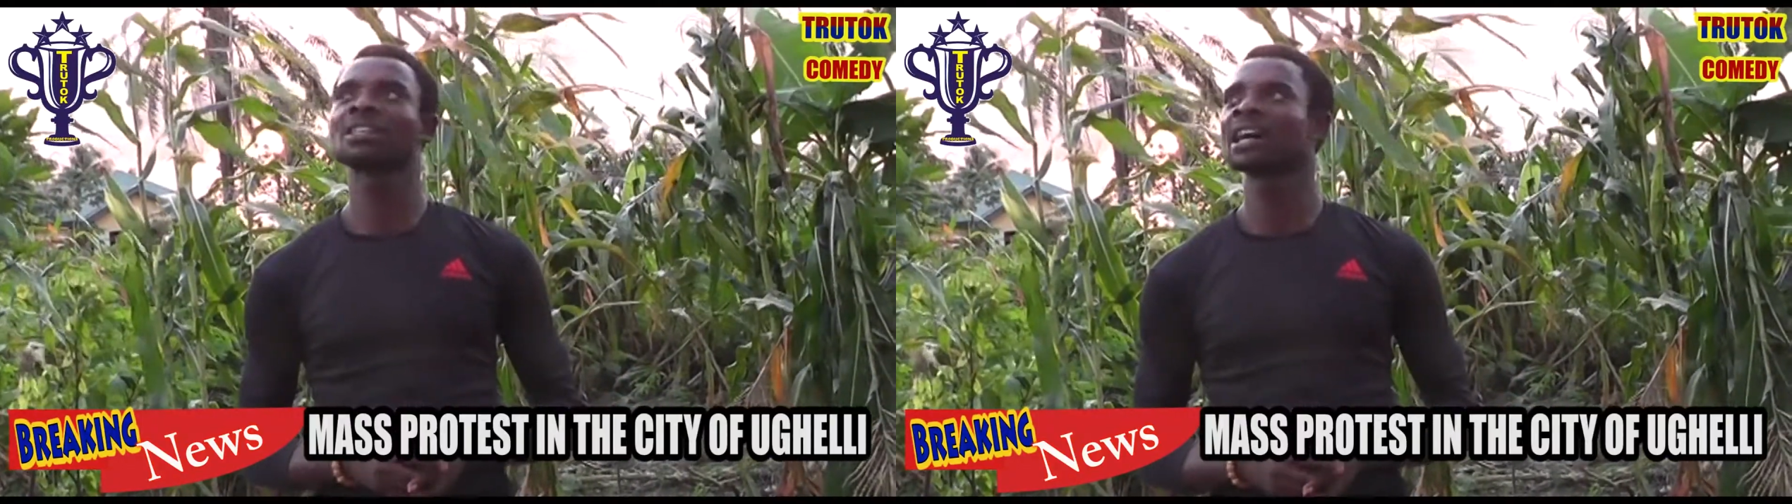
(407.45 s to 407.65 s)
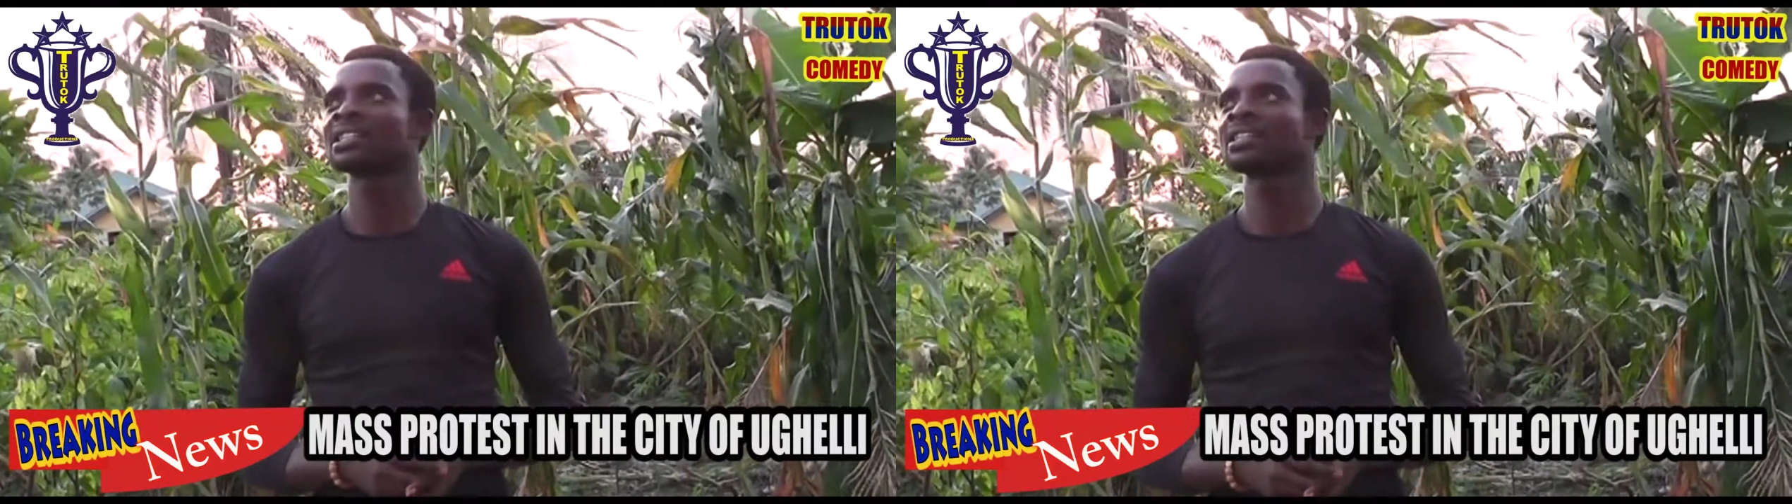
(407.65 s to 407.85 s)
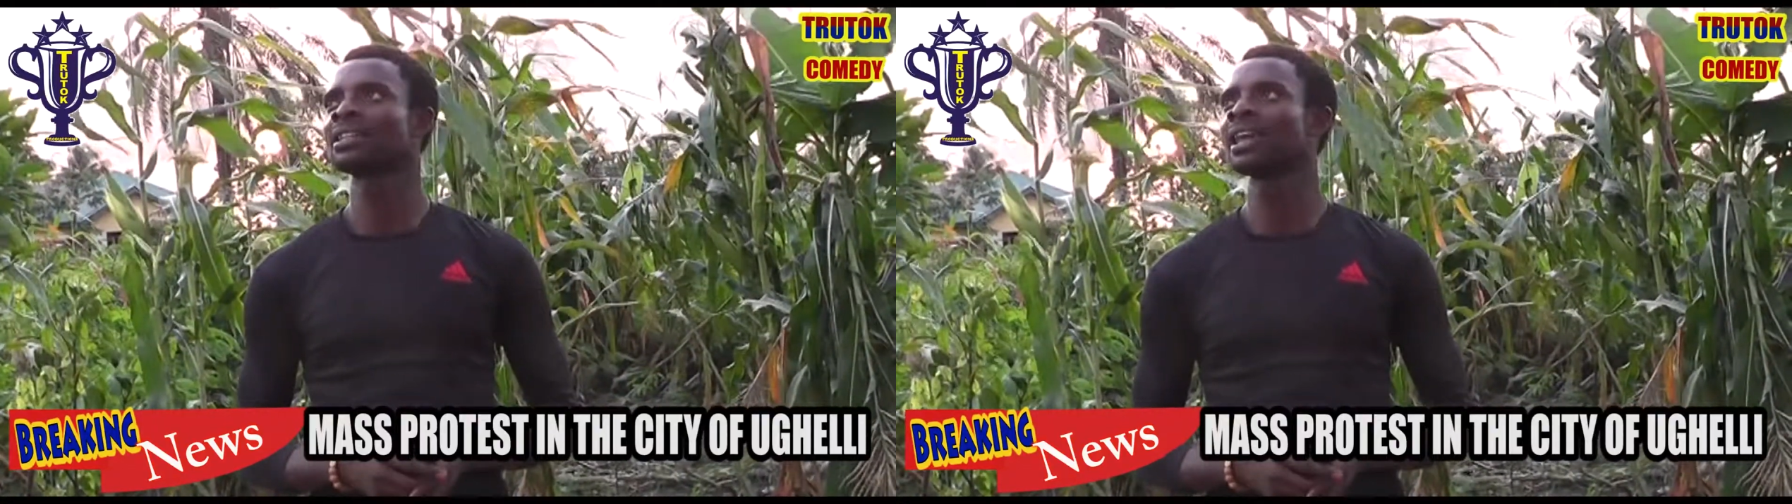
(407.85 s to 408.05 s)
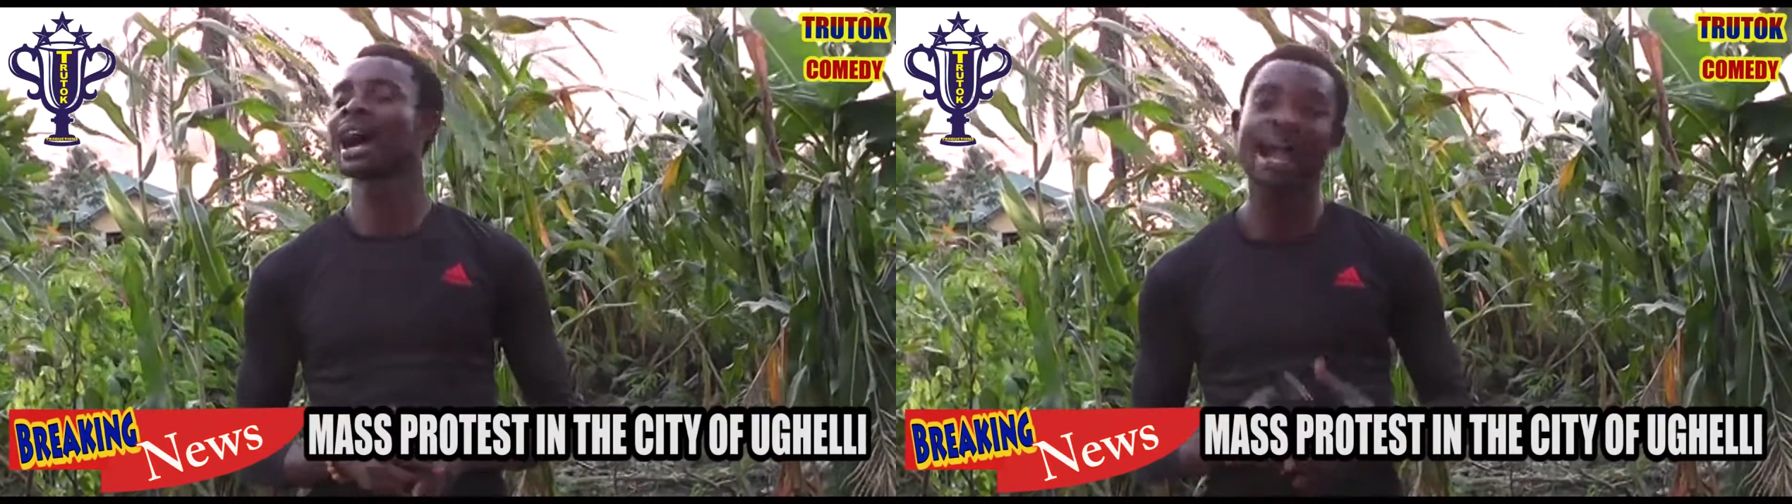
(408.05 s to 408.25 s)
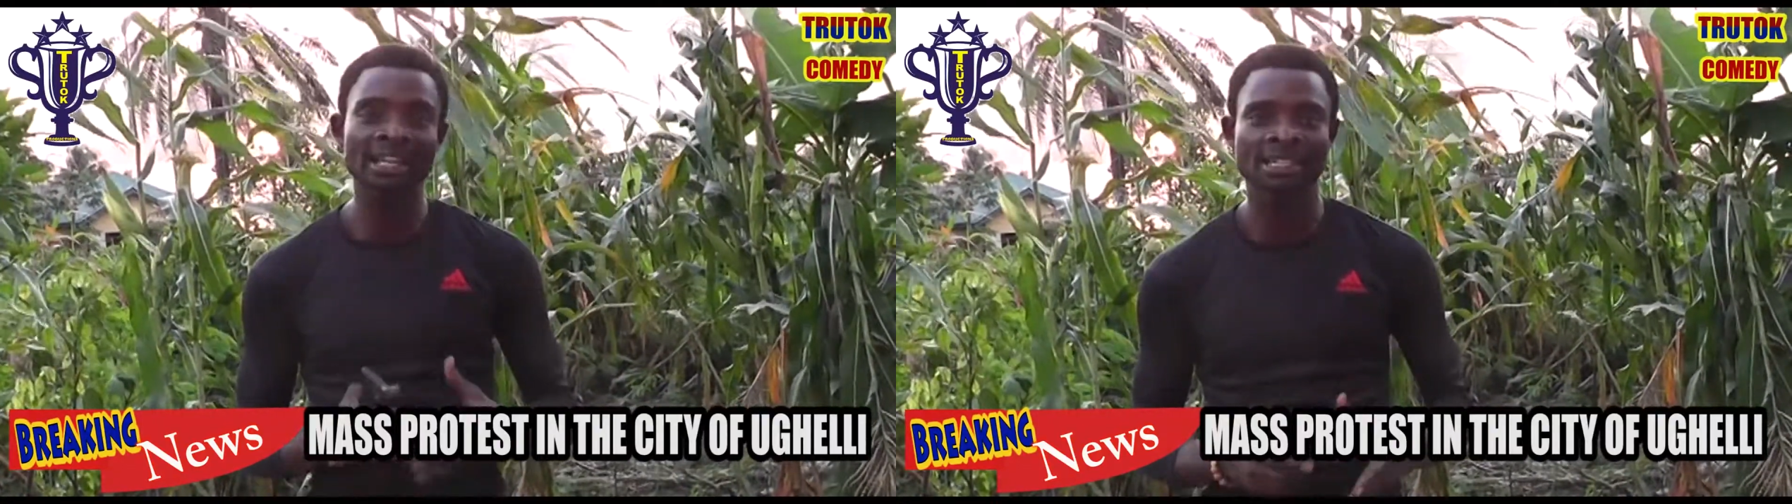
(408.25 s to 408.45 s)
that the
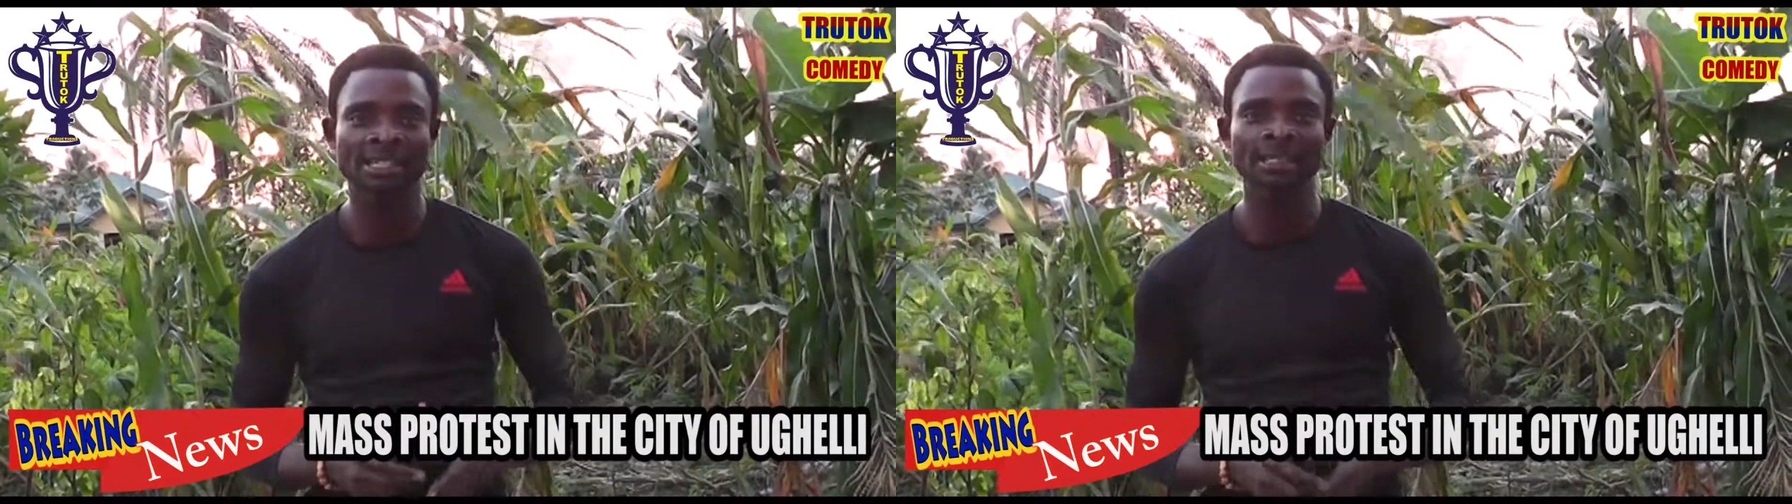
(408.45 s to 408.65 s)
IG